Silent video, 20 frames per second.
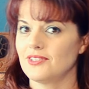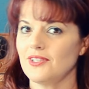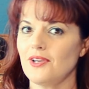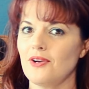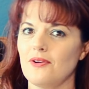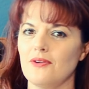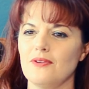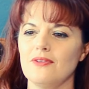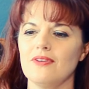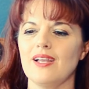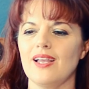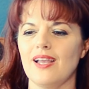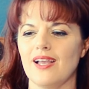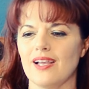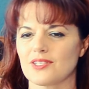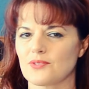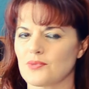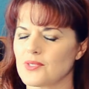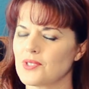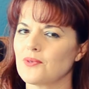So,
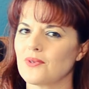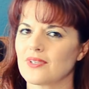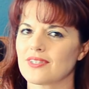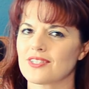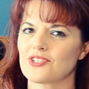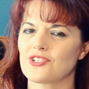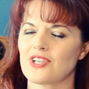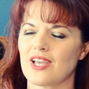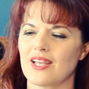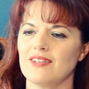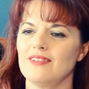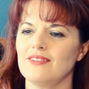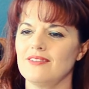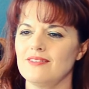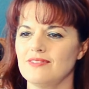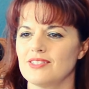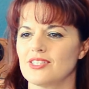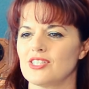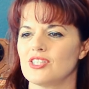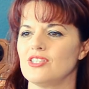as we do on this
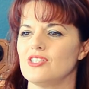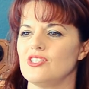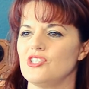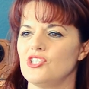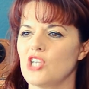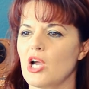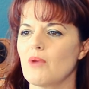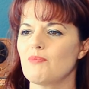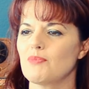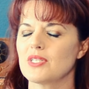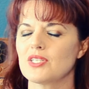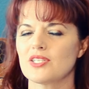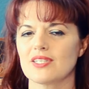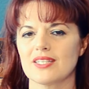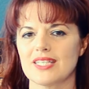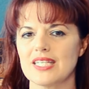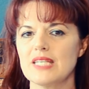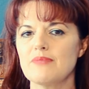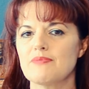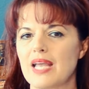channel, we just jump into
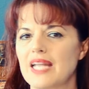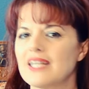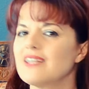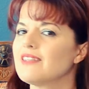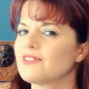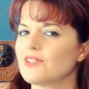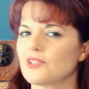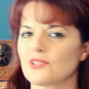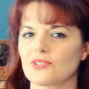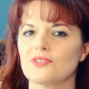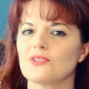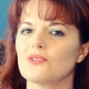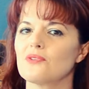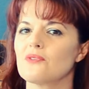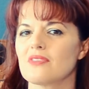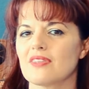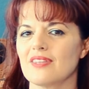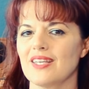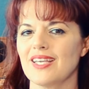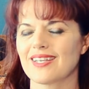the deep end and learn
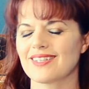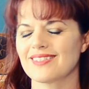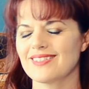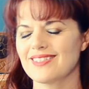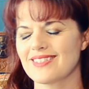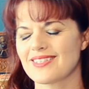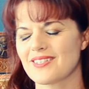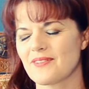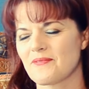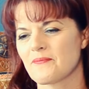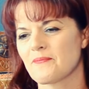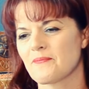new things.